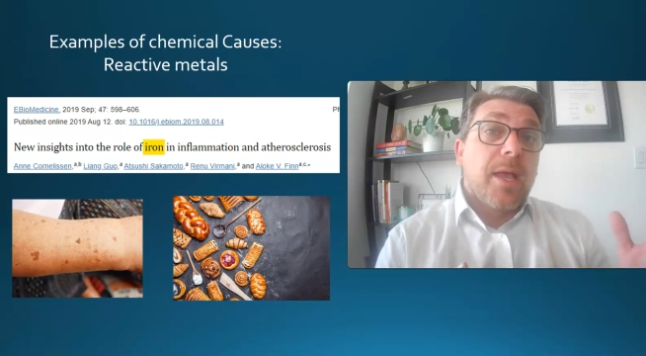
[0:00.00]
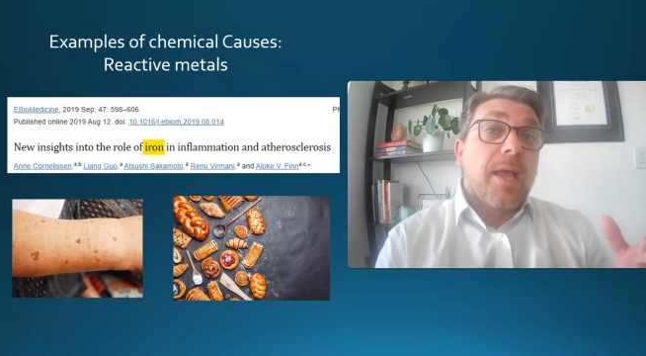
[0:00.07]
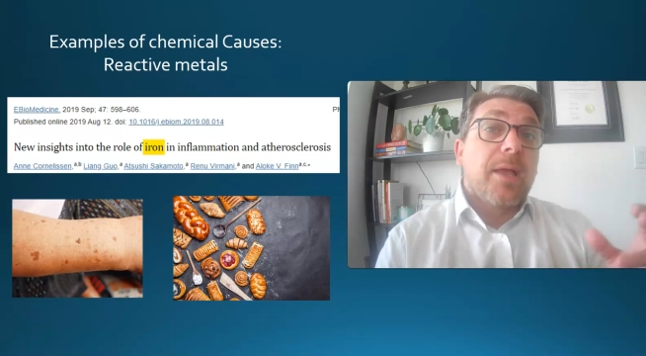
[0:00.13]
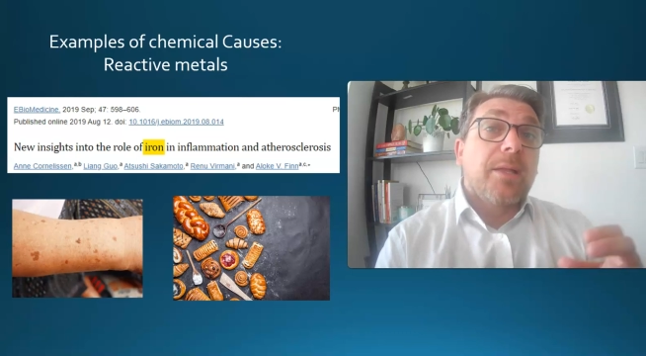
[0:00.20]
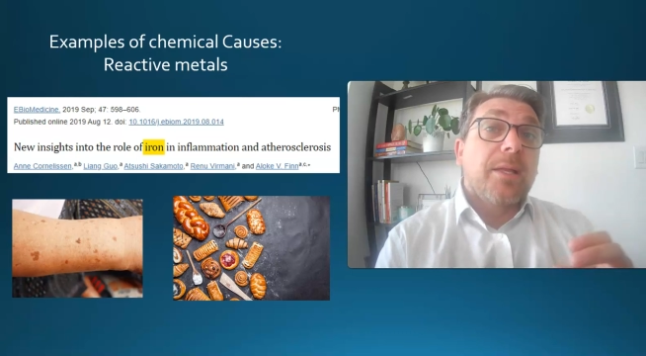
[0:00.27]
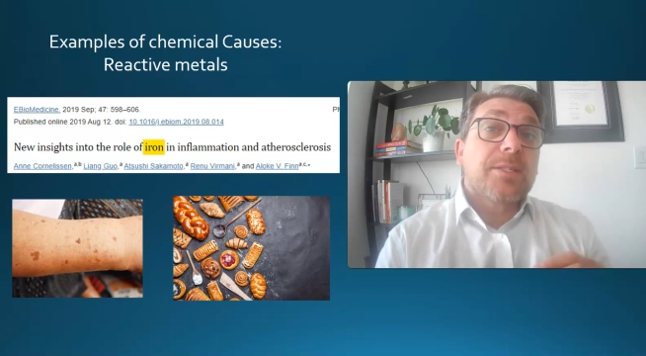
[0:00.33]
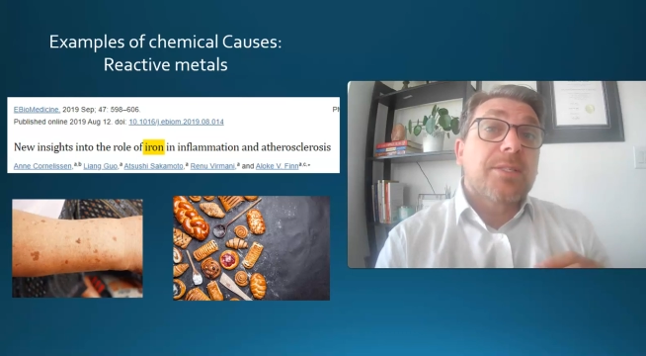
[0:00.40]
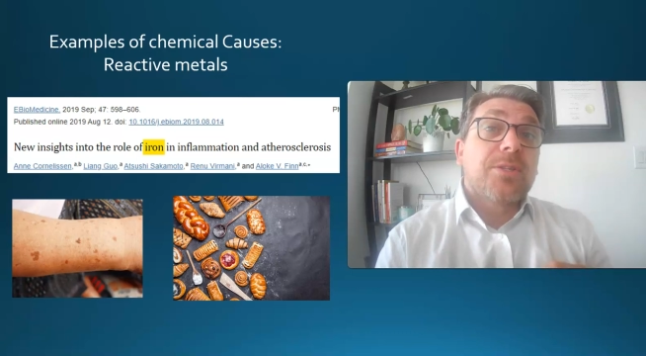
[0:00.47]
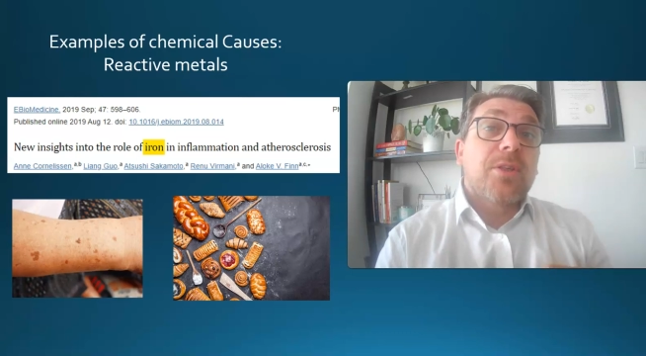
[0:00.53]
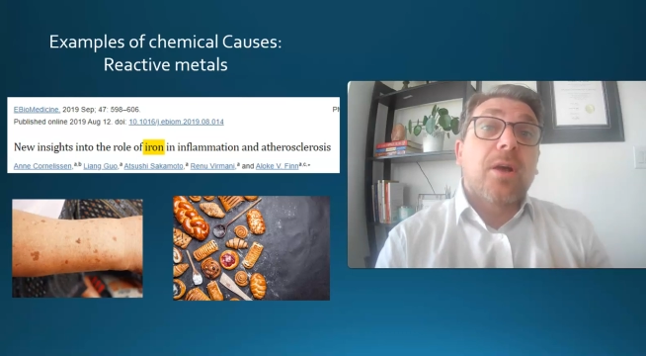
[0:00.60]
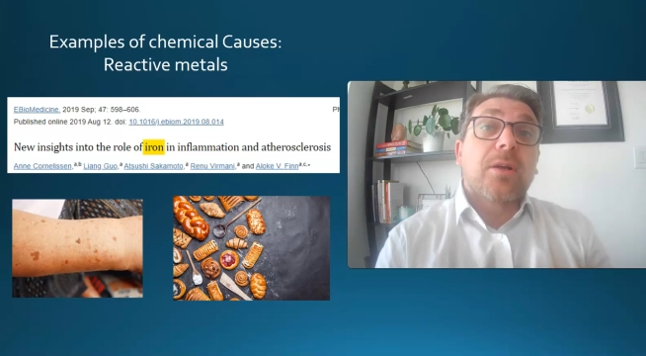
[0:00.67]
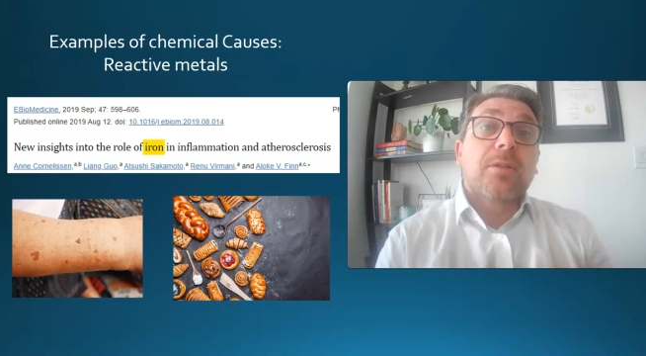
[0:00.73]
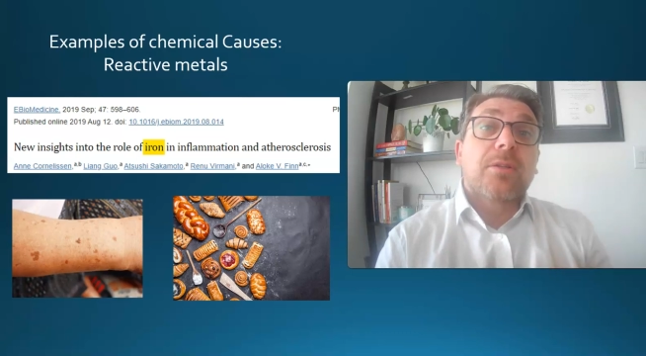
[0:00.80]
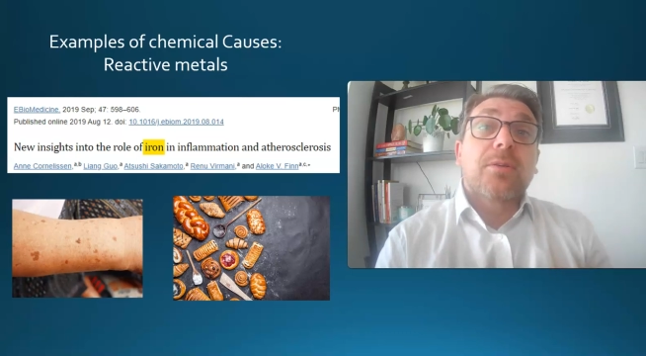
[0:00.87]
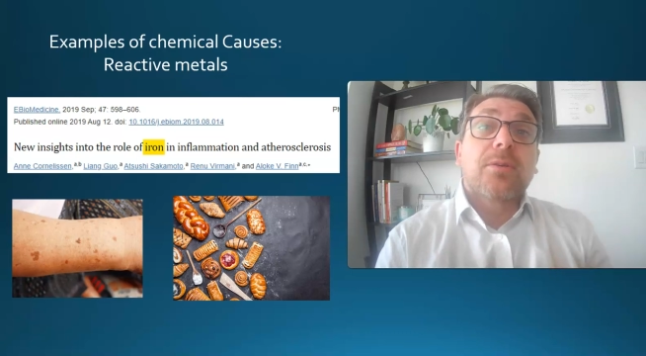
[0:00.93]
and is
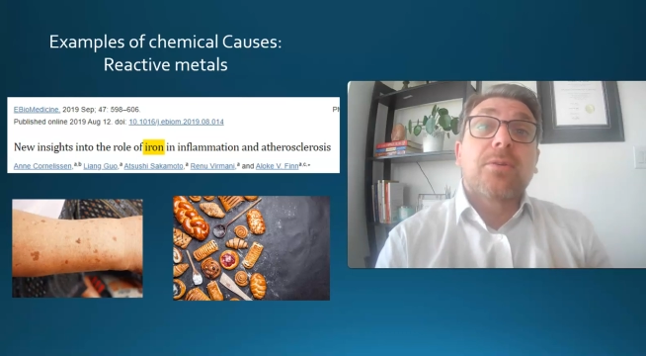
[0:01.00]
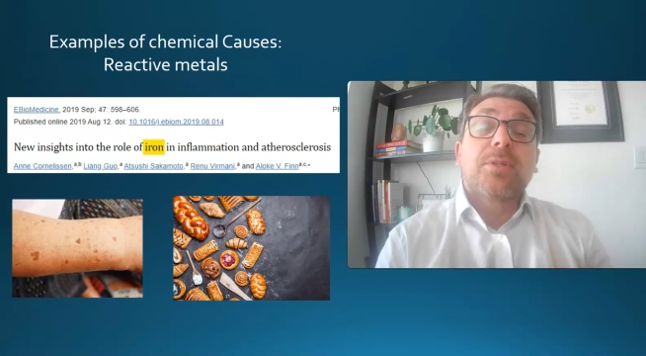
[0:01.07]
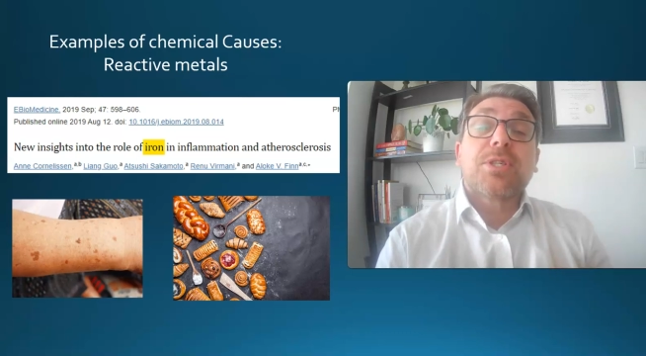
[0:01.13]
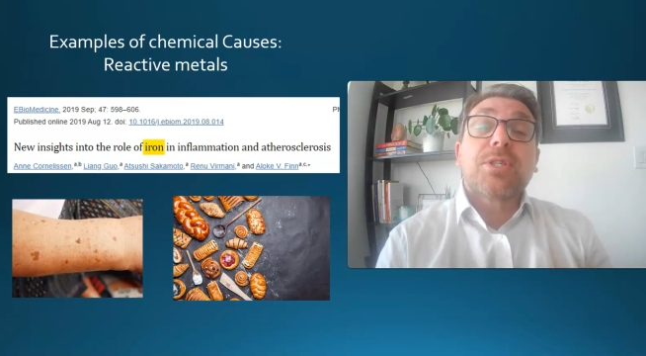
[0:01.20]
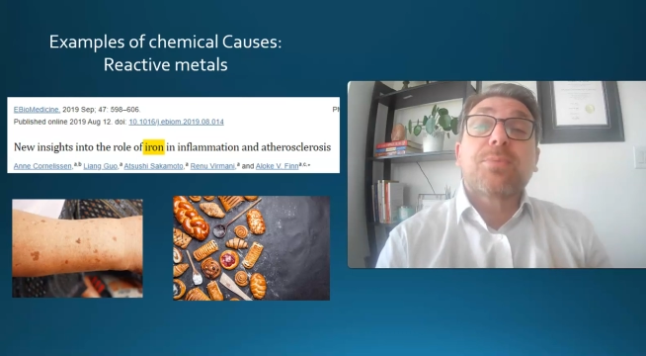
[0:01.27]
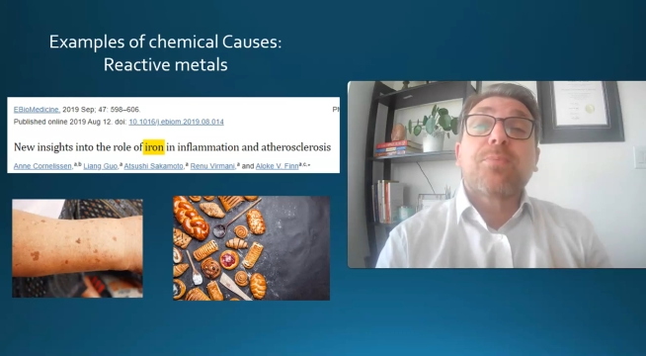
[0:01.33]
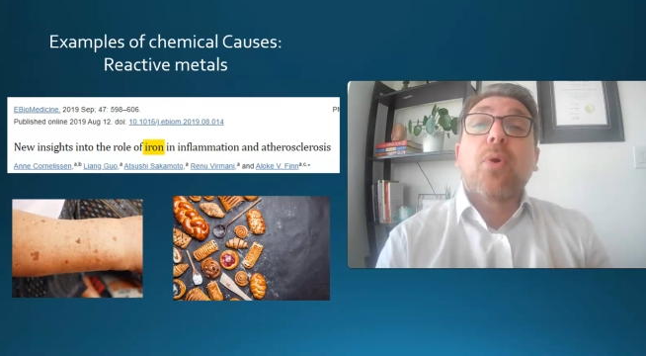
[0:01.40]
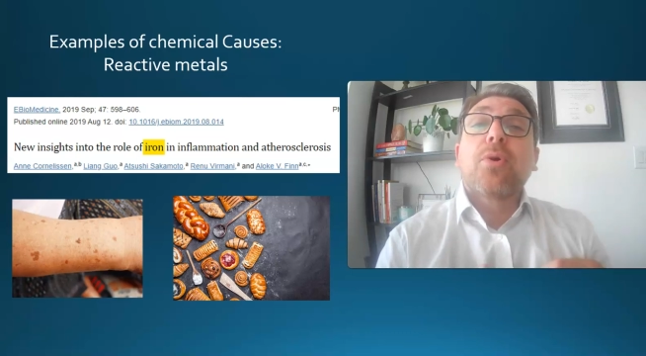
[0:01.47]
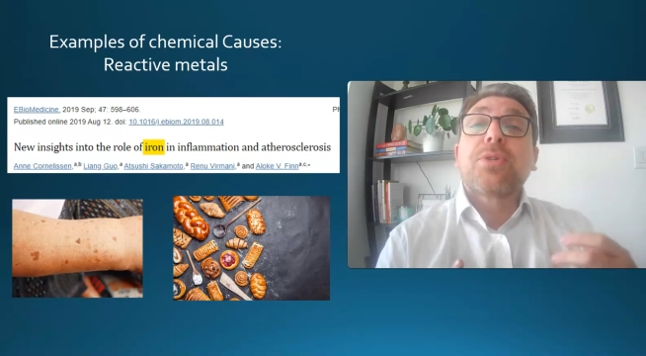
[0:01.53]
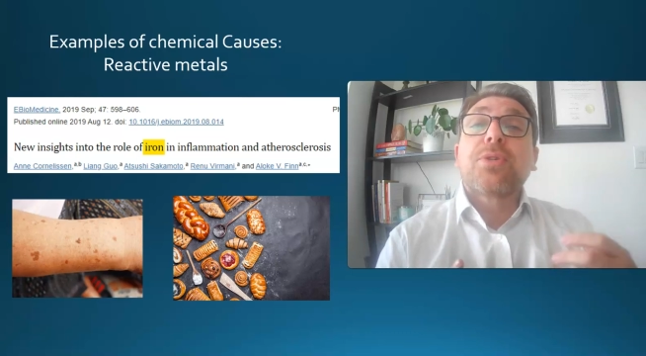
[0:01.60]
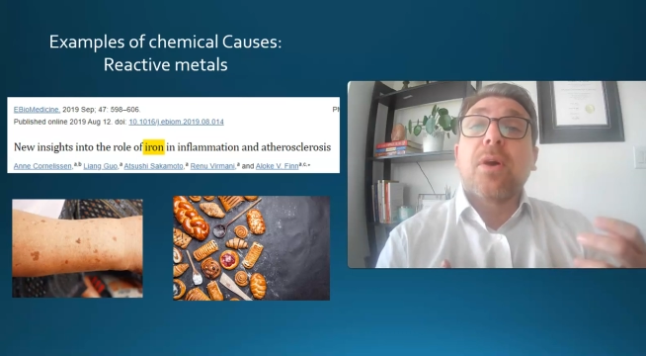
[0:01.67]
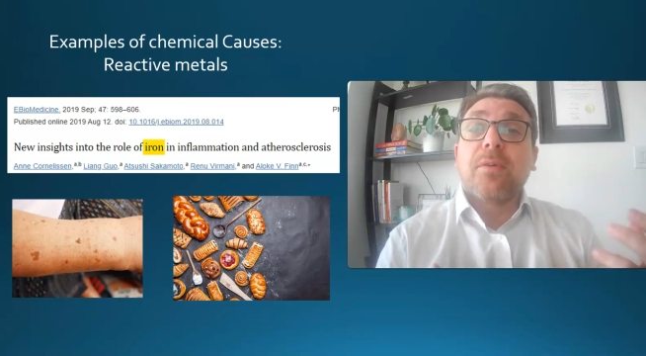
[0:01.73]
not disposed